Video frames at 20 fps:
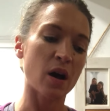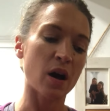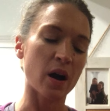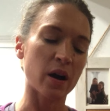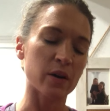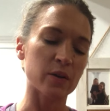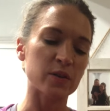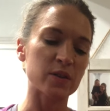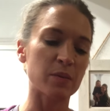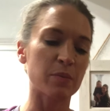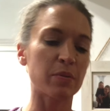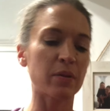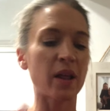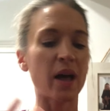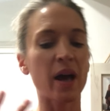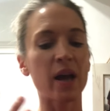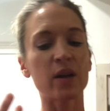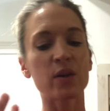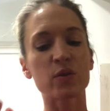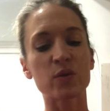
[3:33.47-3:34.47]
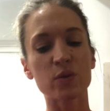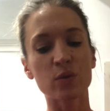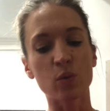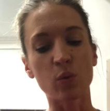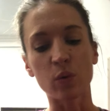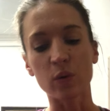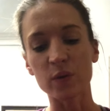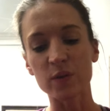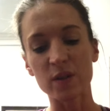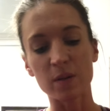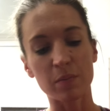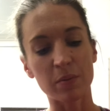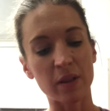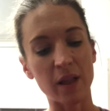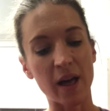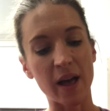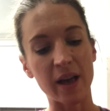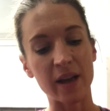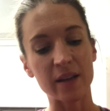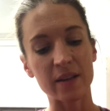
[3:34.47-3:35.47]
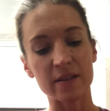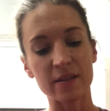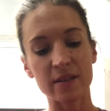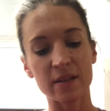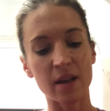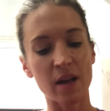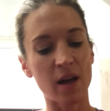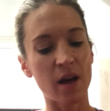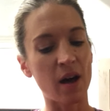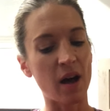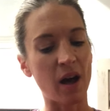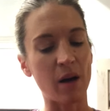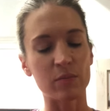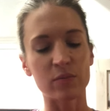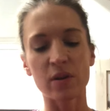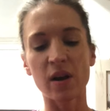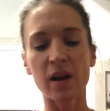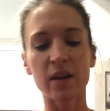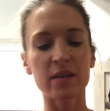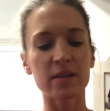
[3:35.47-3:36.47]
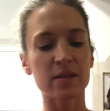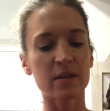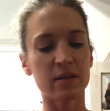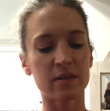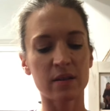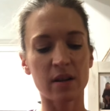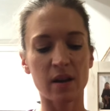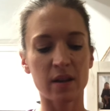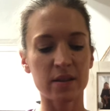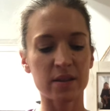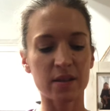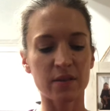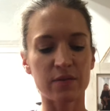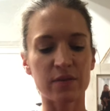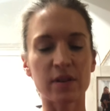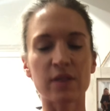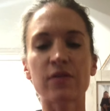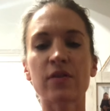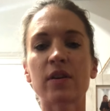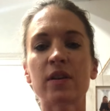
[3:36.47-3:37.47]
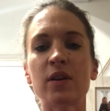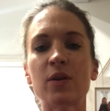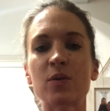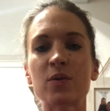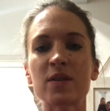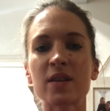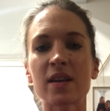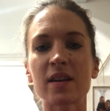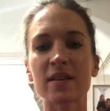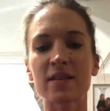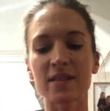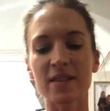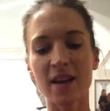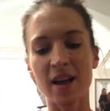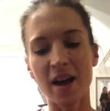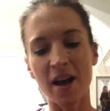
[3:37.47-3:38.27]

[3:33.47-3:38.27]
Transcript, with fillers: art supplies, school supplies, um, tons and tons of different uses.